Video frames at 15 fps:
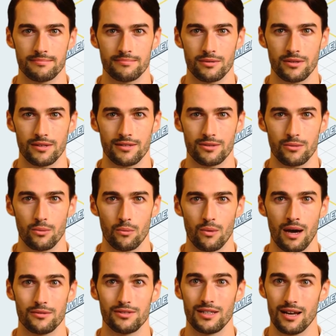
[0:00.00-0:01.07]
predictable
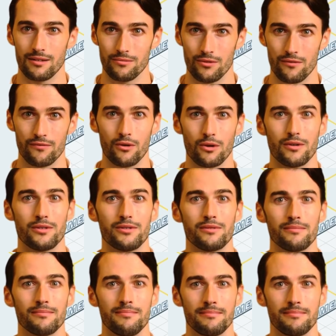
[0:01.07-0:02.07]
website performance.